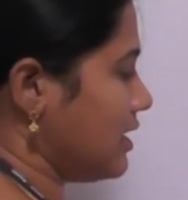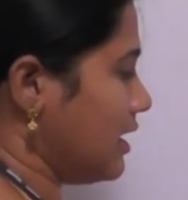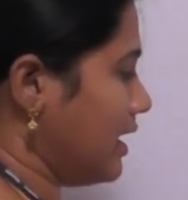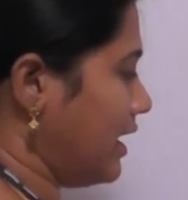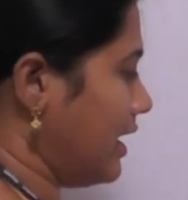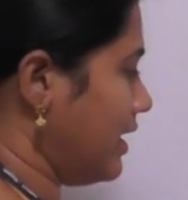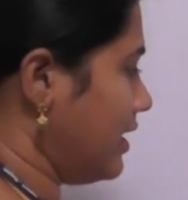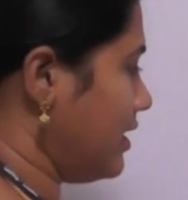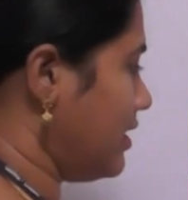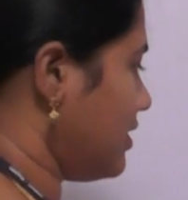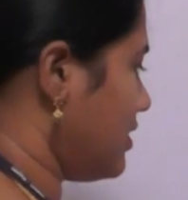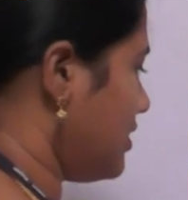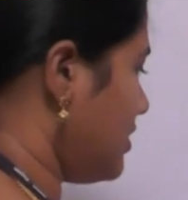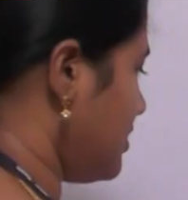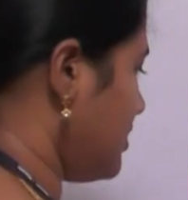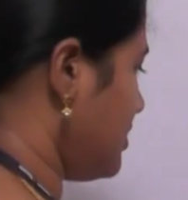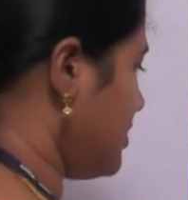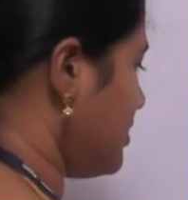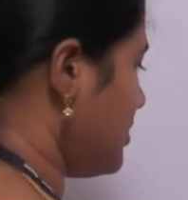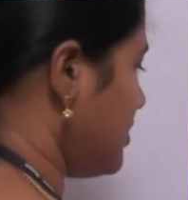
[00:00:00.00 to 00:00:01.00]
And
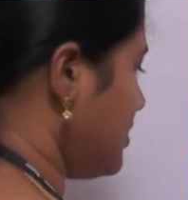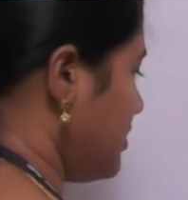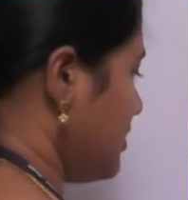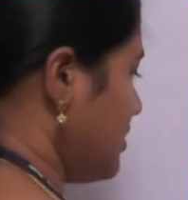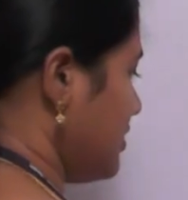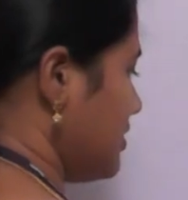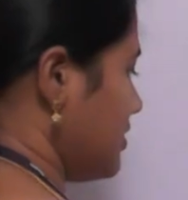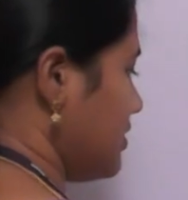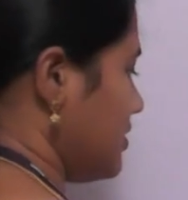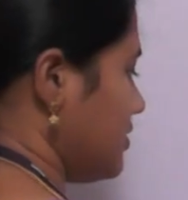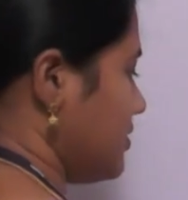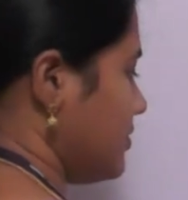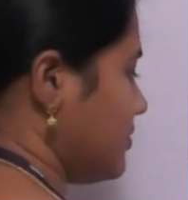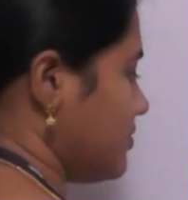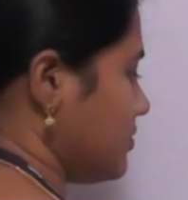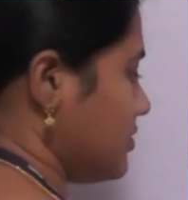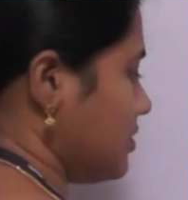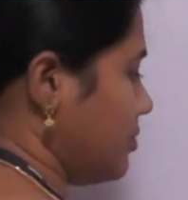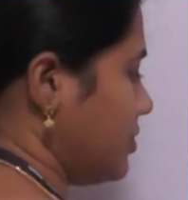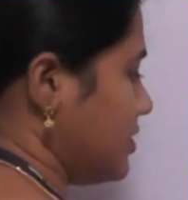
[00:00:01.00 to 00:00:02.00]

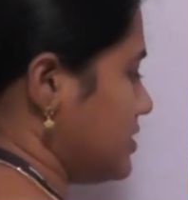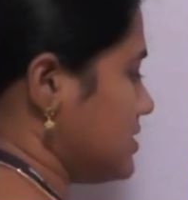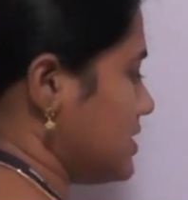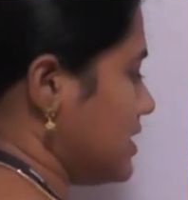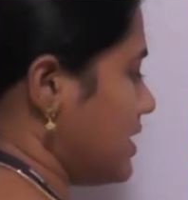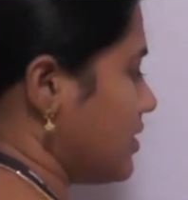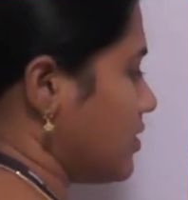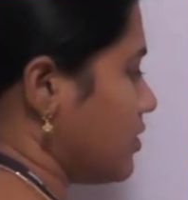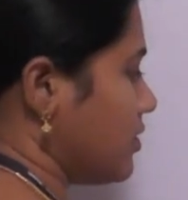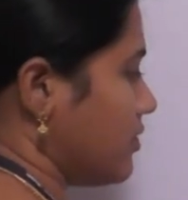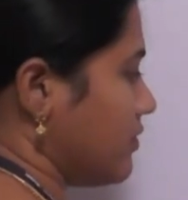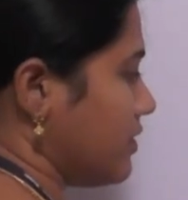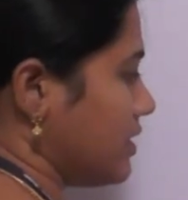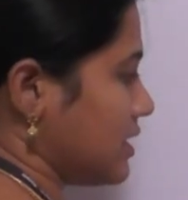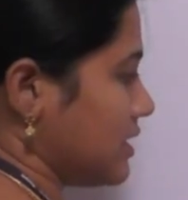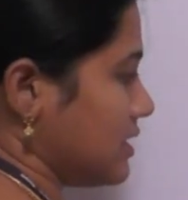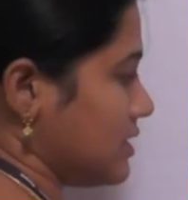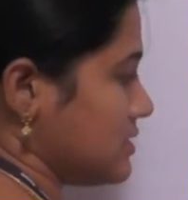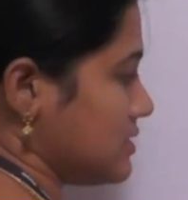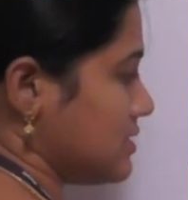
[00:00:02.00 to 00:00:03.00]
the Pitzer and
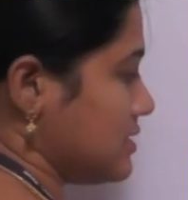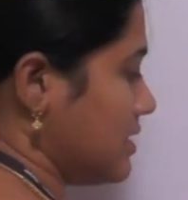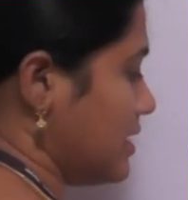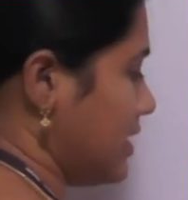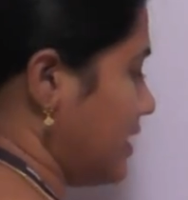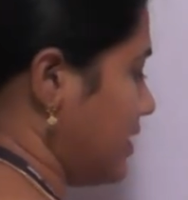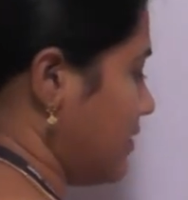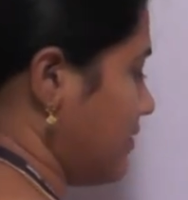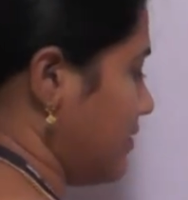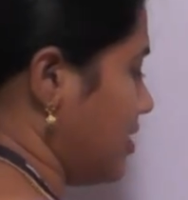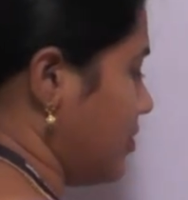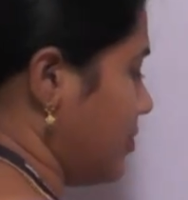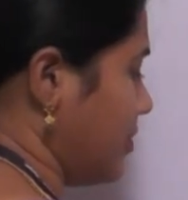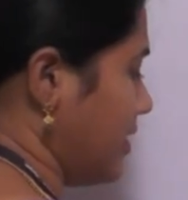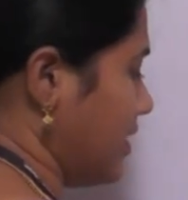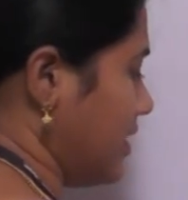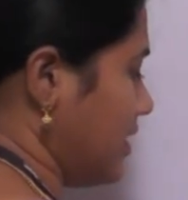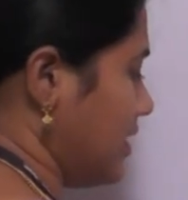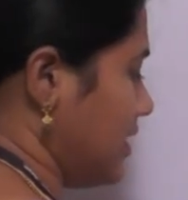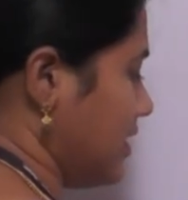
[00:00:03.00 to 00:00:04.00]
co-workers, they
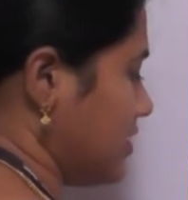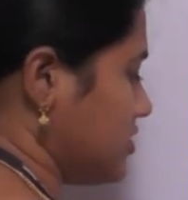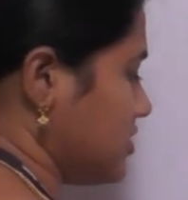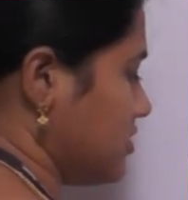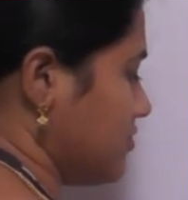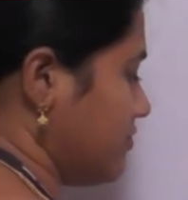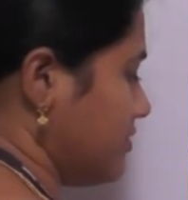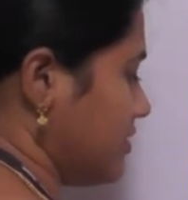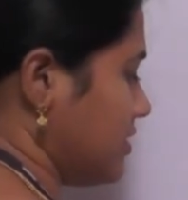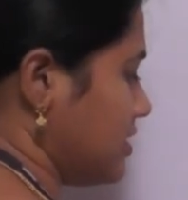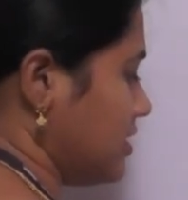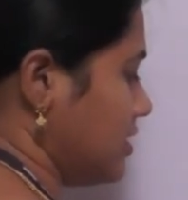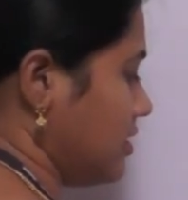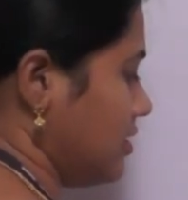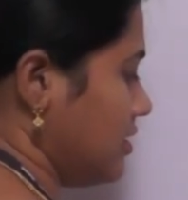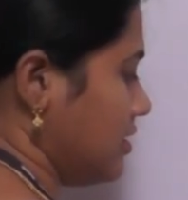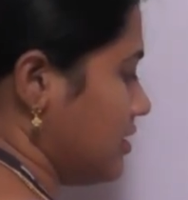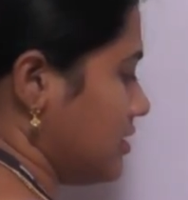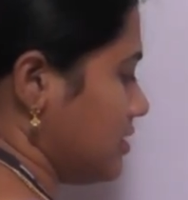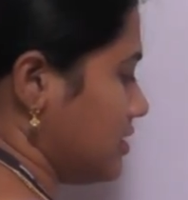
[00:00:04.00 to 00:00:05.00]
developed a relation for
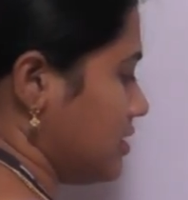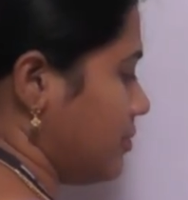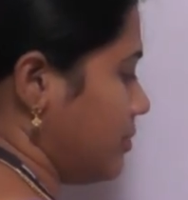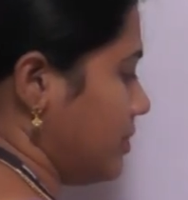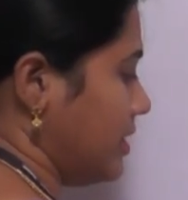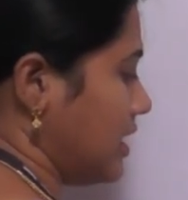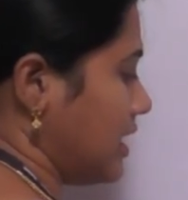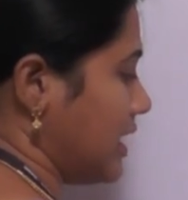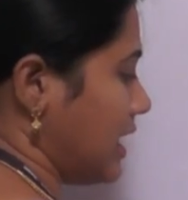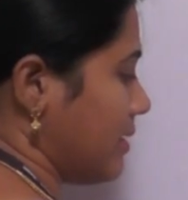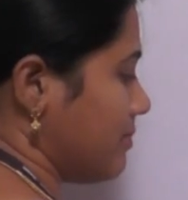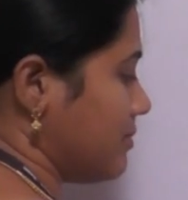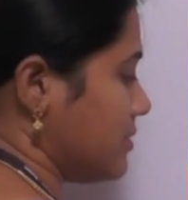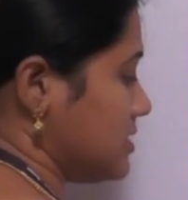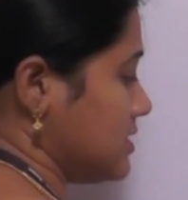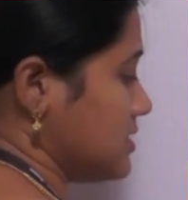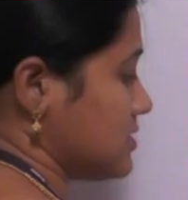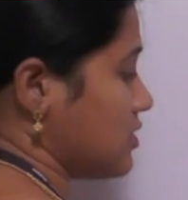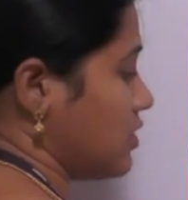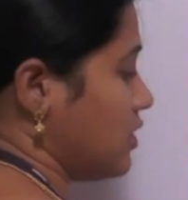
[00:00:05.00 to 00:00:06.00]
the B cap.
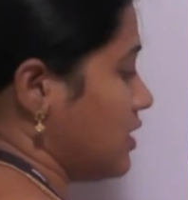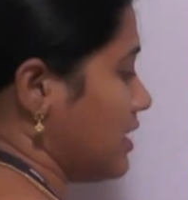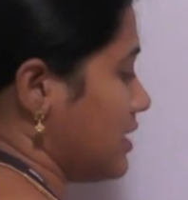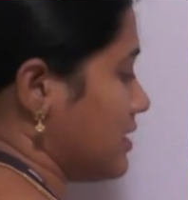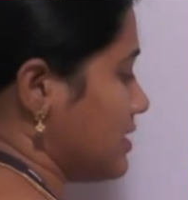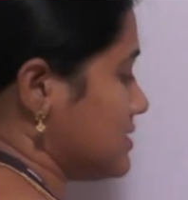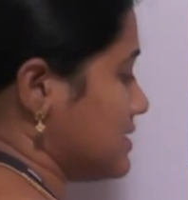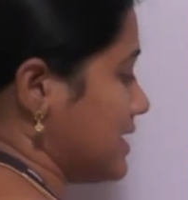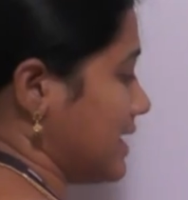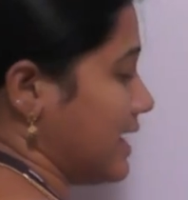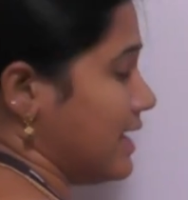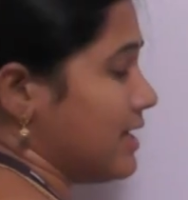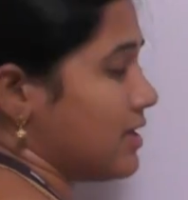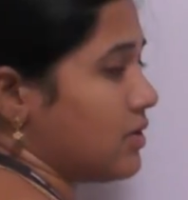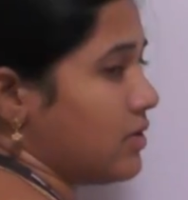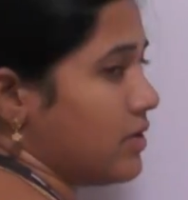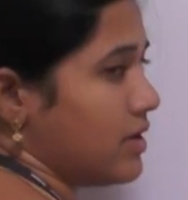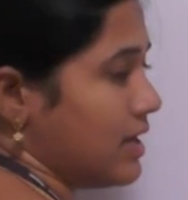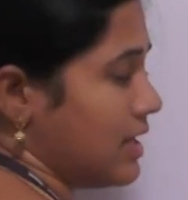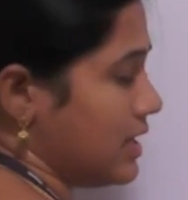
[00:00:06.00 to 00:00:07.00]
This is called as the
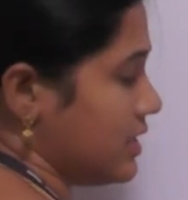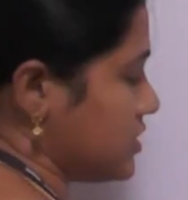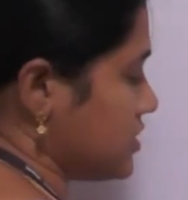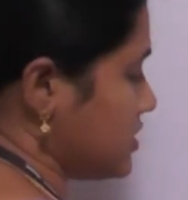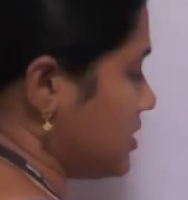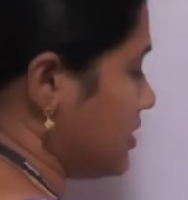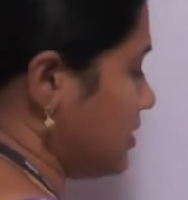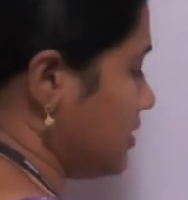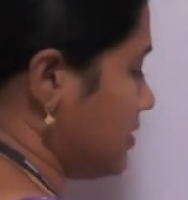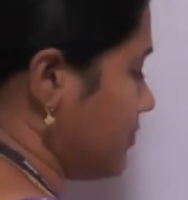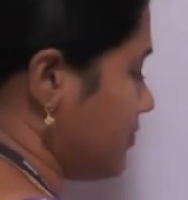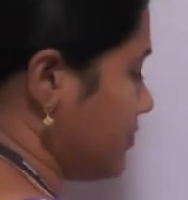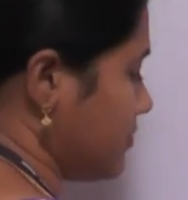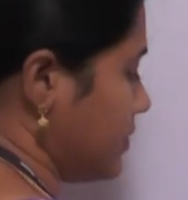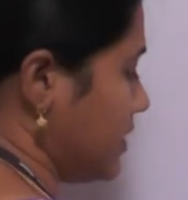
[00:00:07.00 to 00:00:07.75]
second correlation.